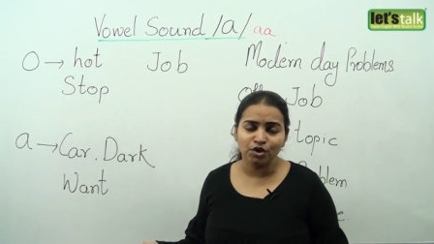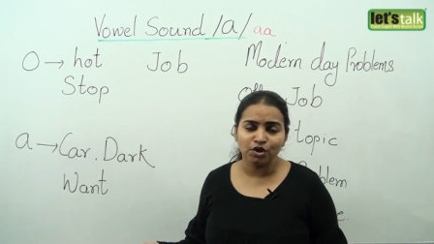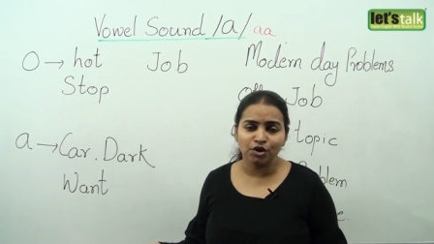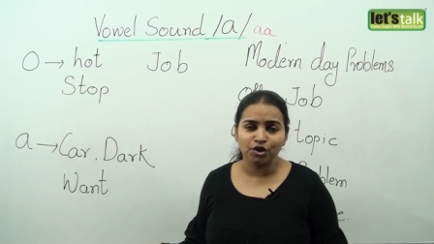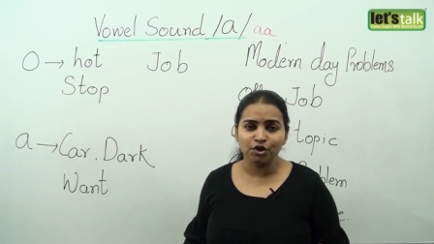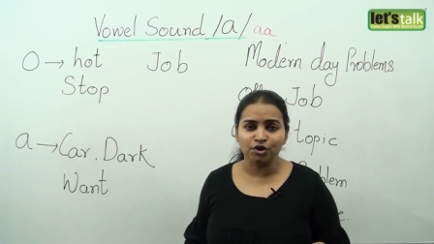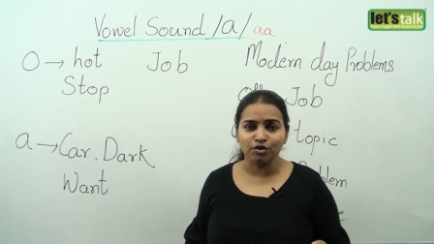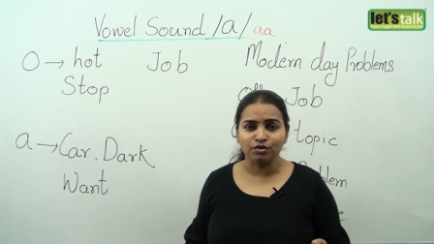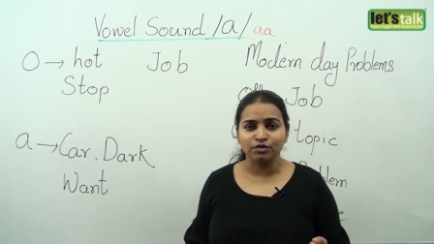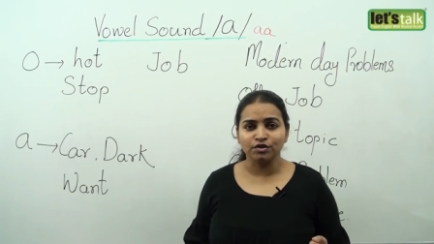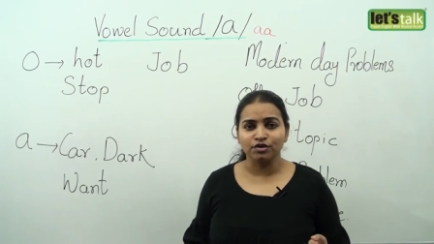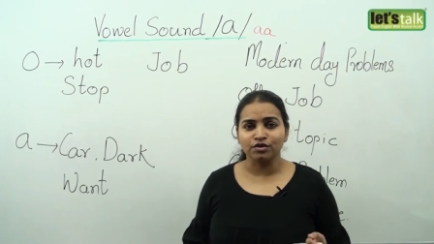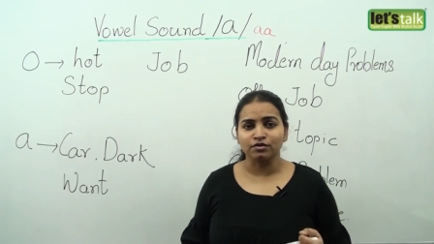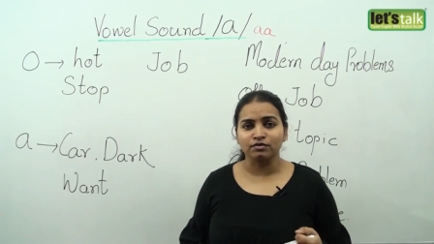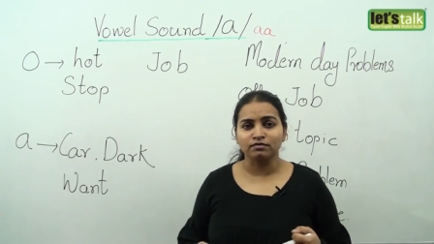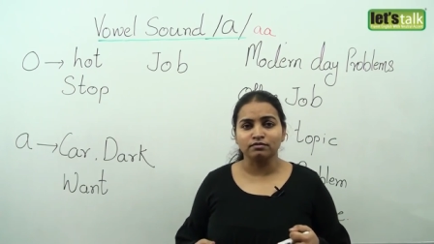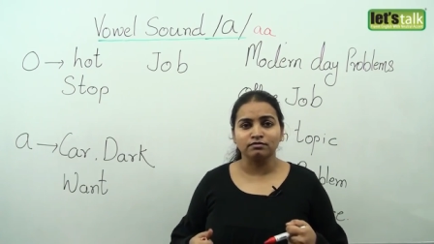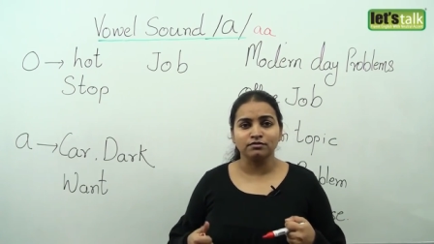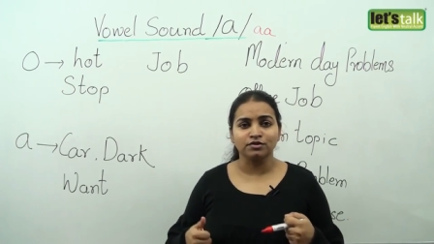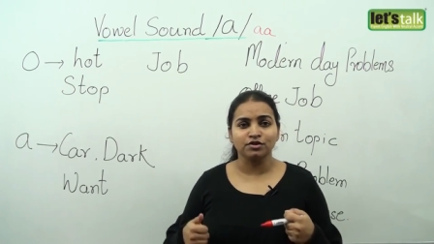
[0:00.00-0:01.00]
You're,
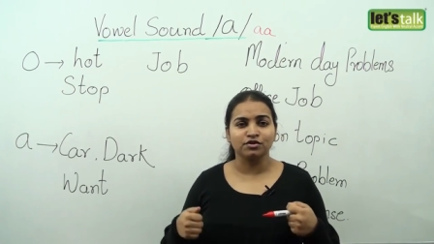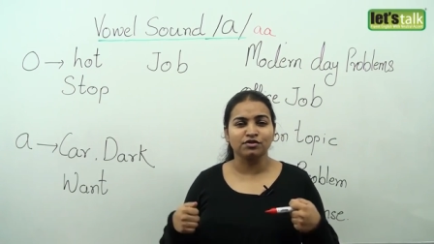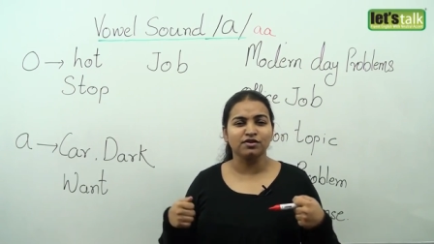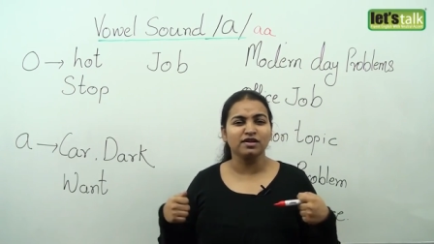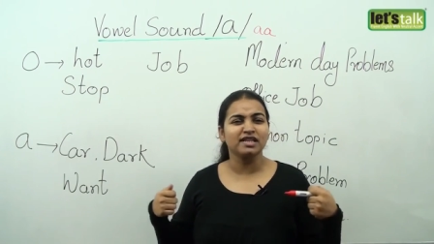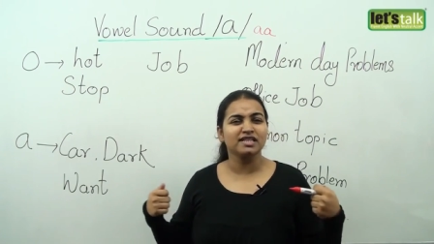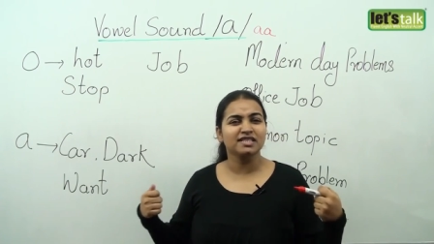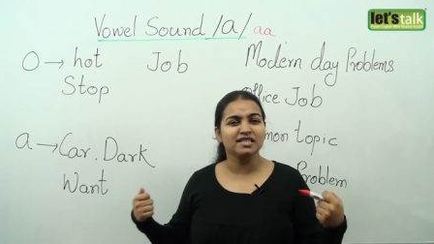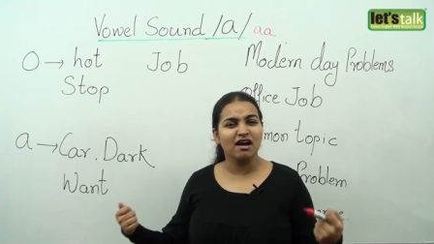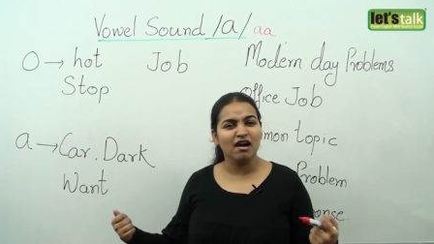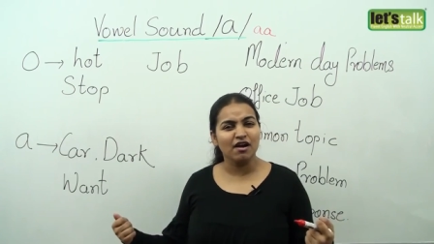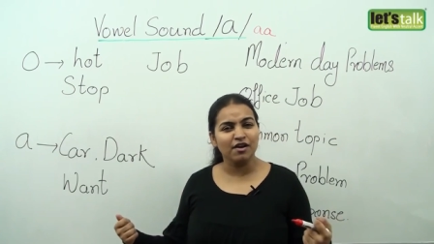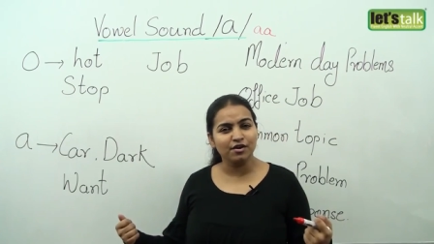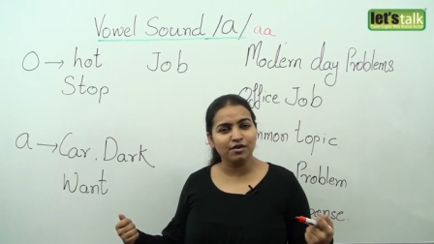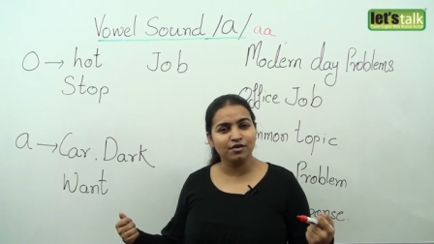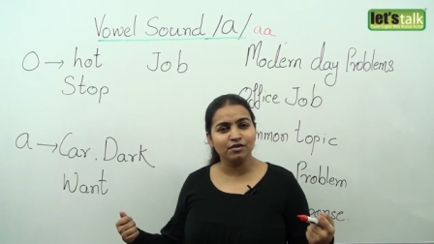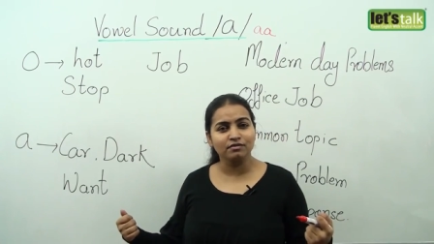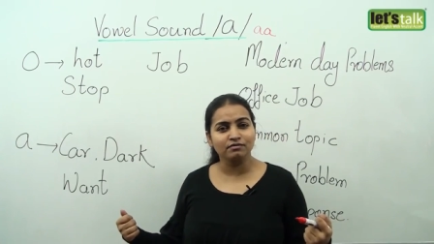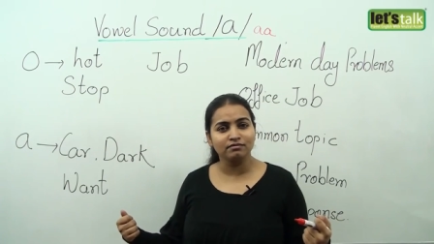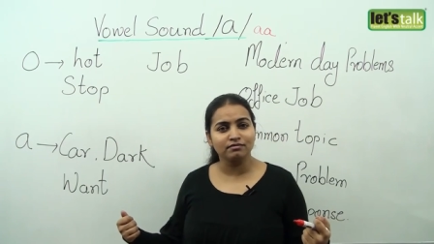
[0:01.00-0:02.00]
you're, you're really
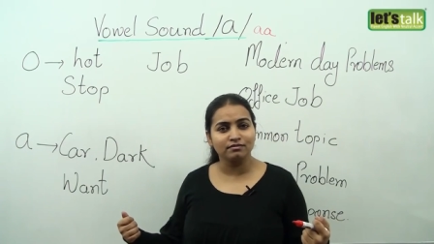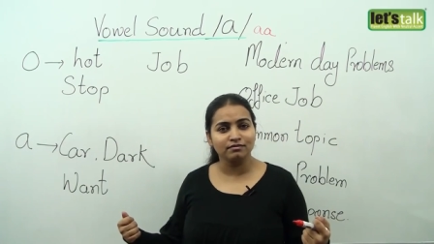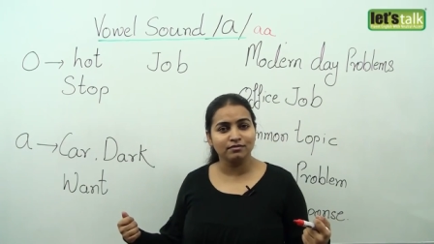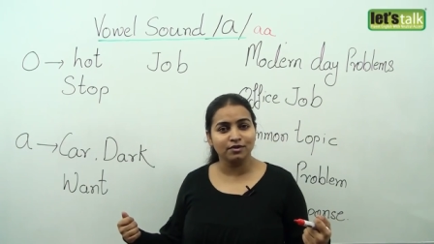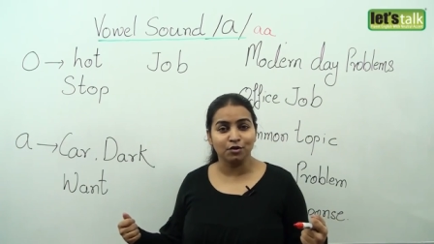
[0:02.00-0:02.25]
tired.